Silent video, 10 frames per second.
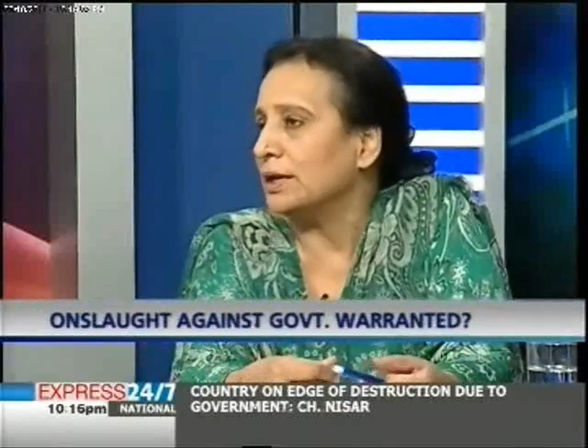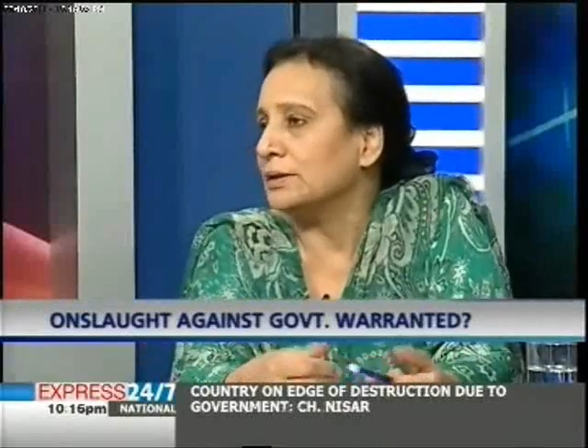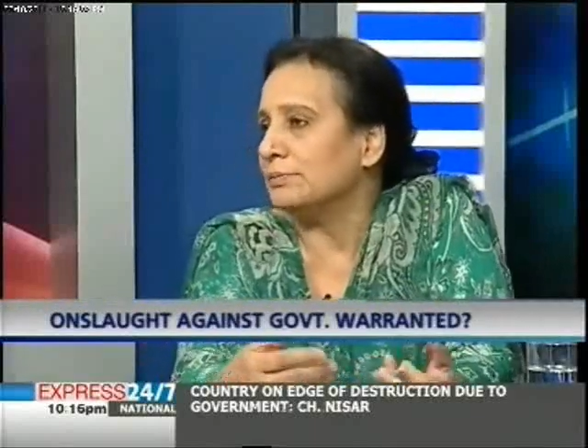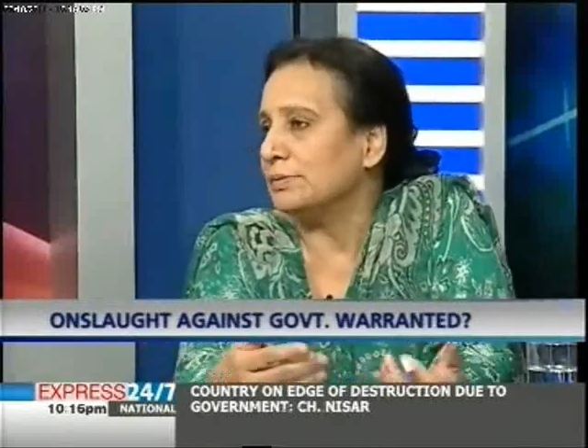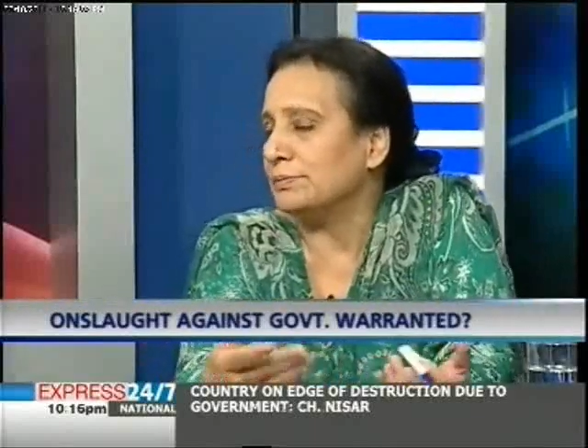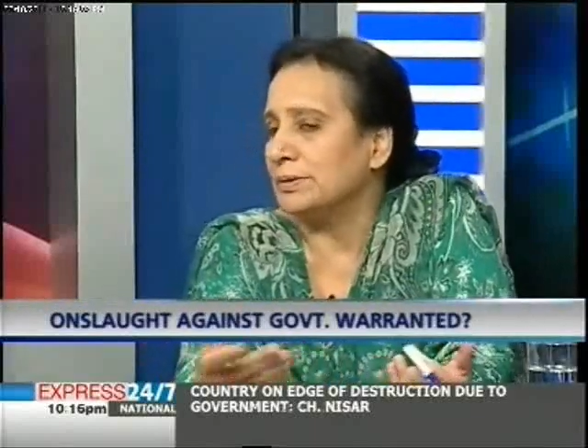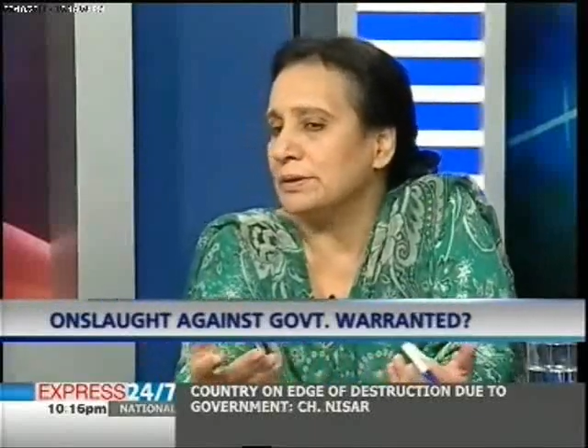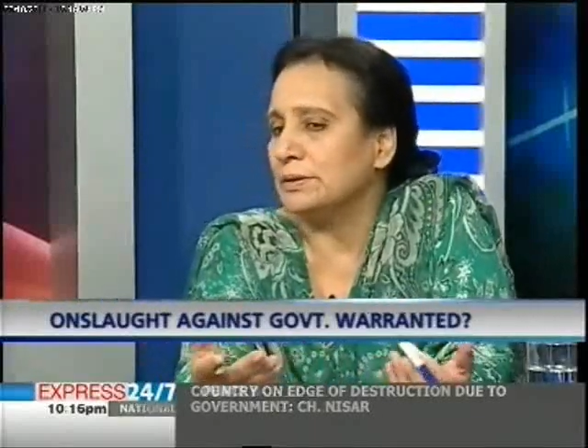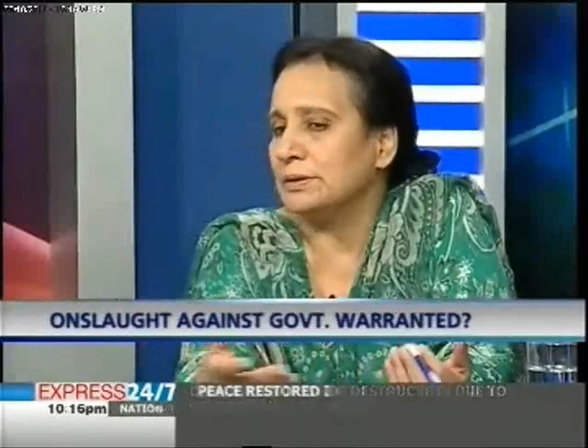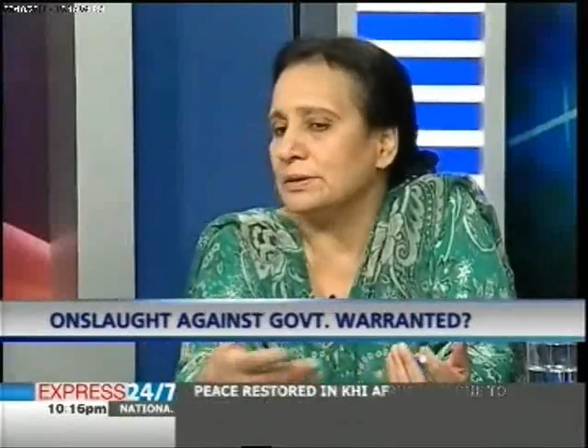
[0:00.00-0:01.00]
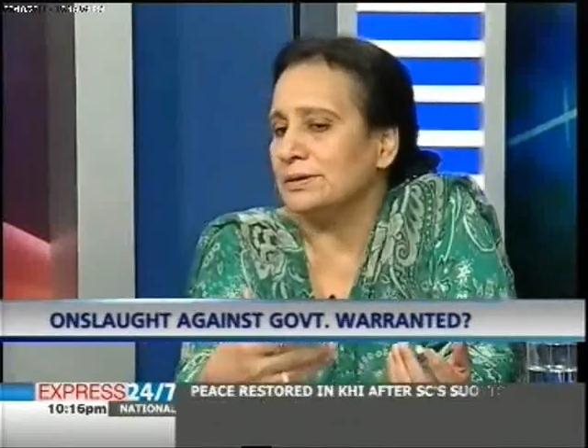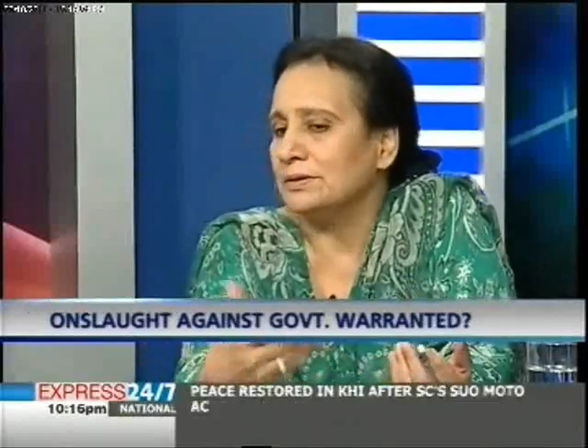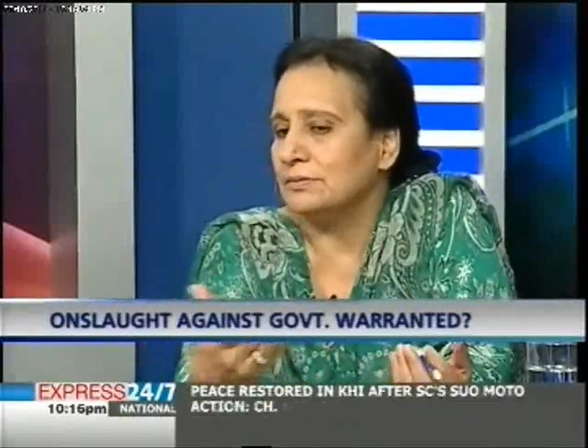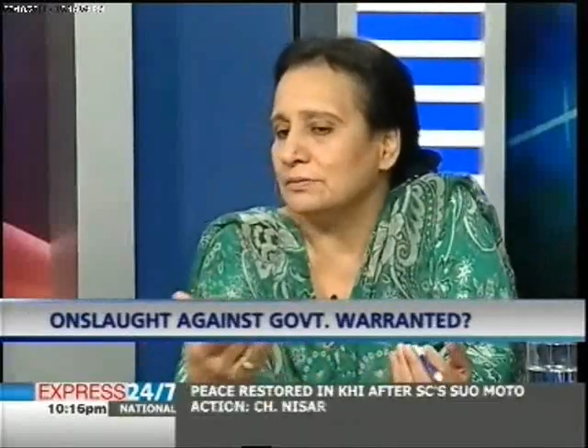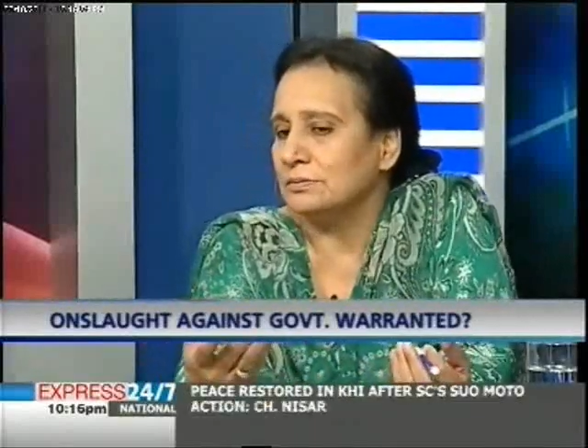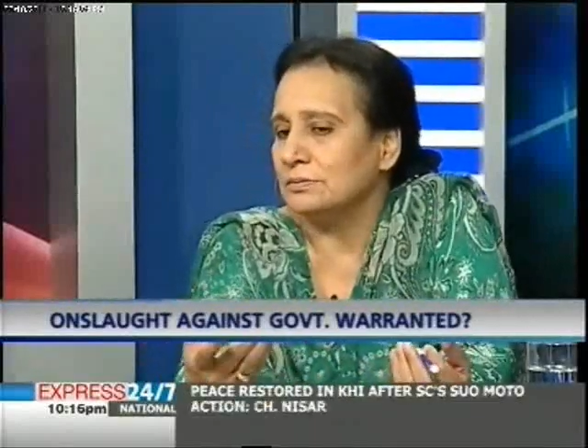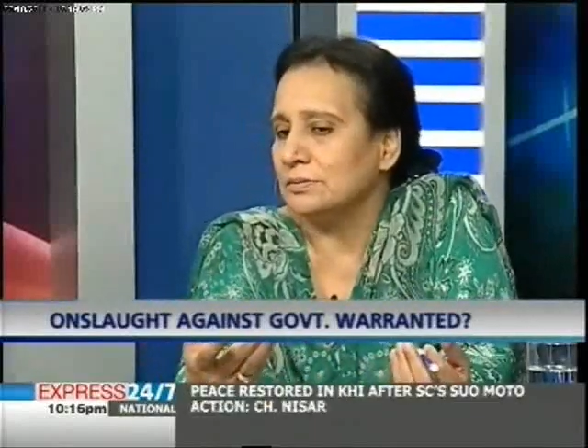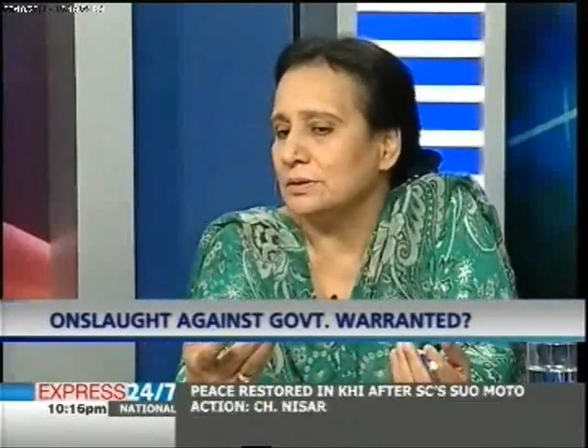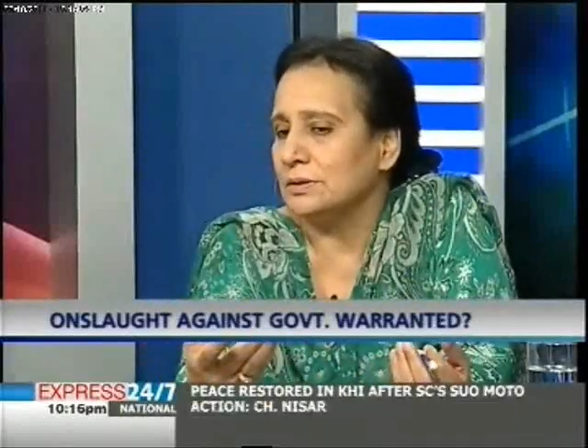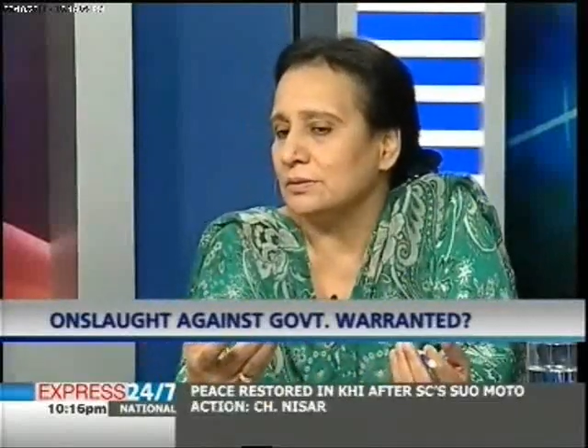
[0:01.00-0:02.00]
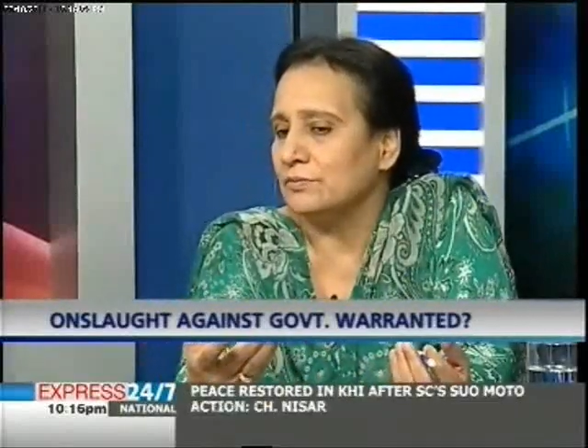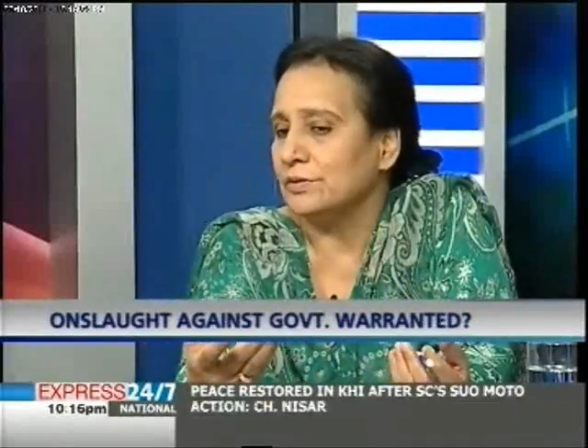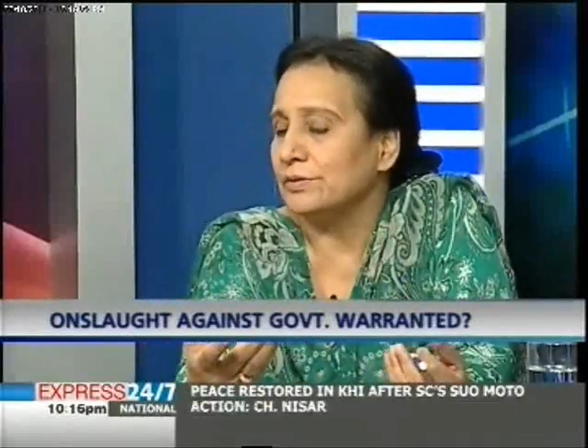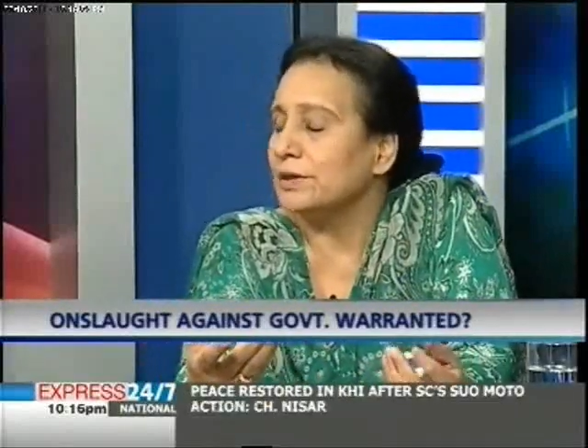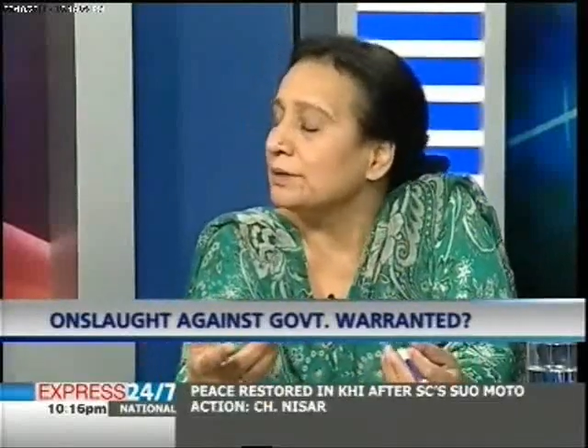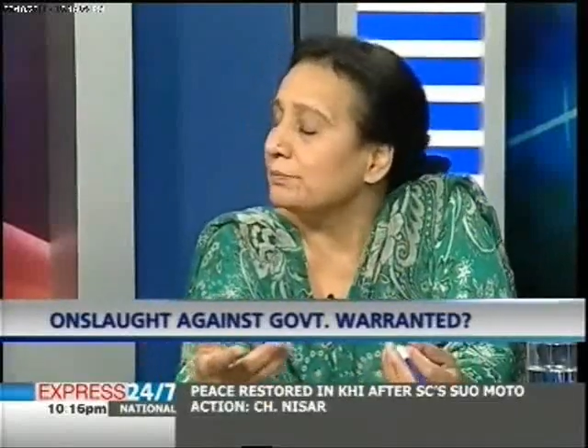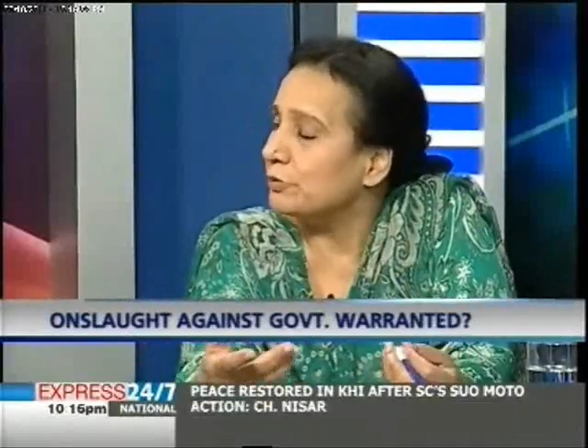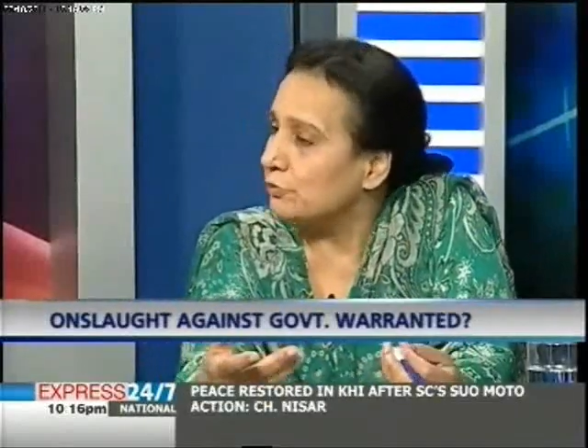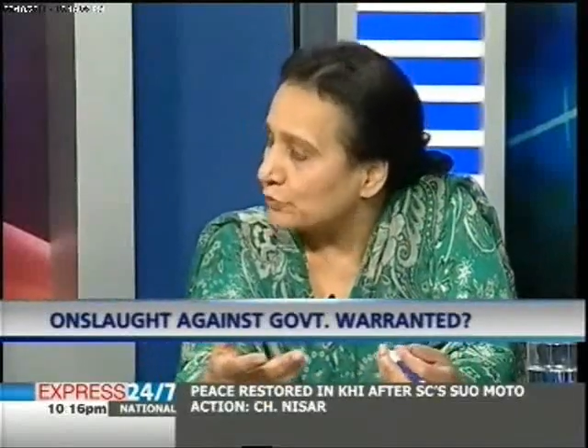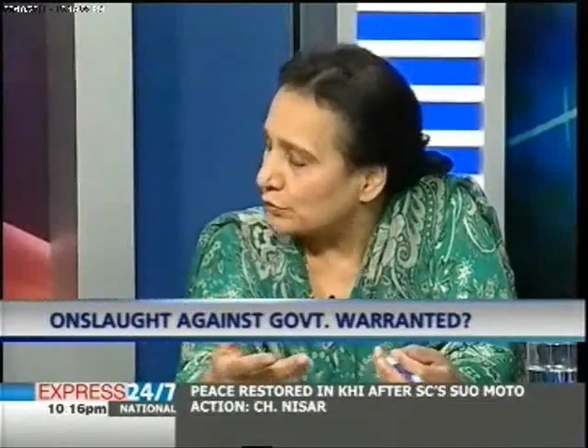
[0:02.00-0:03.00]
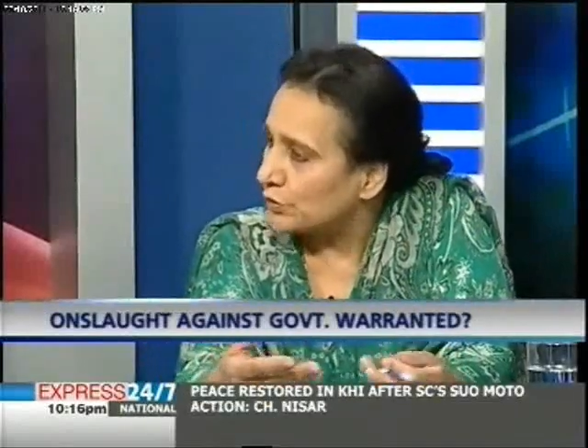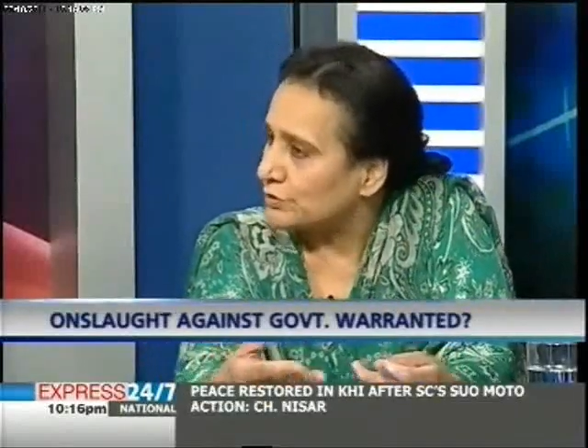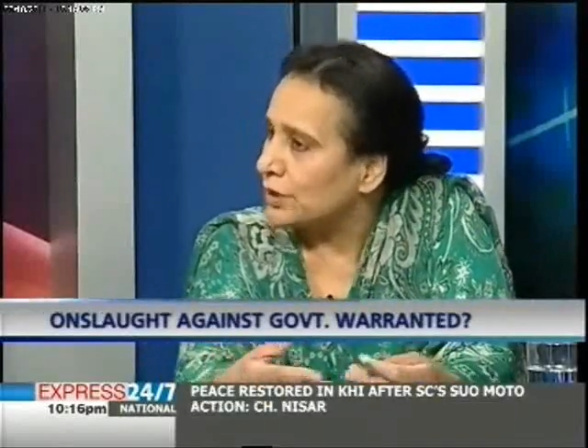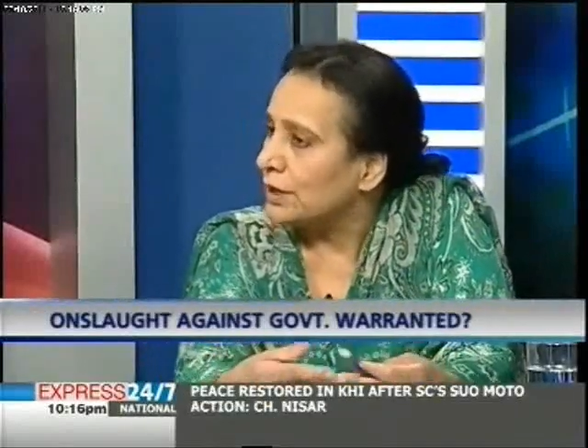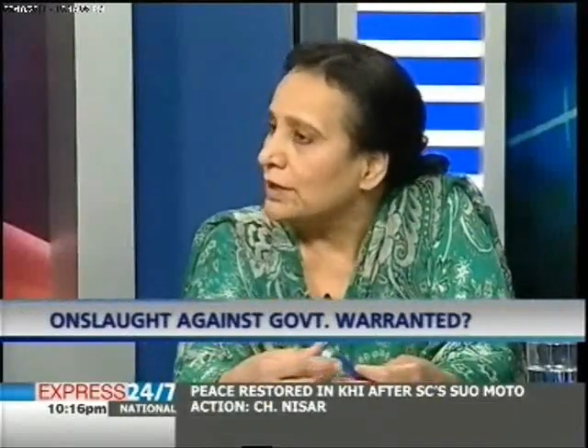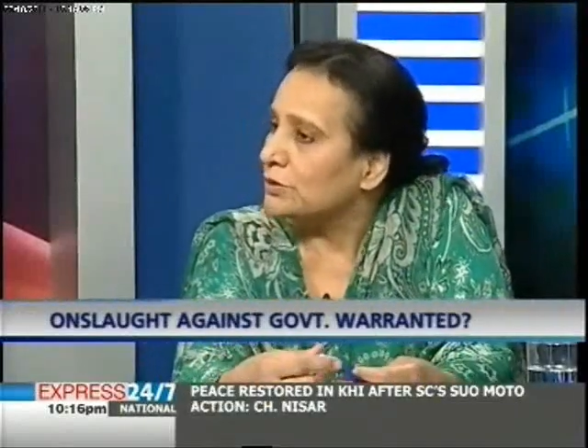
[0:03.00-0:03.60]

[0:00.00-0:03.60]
and the people were really provoked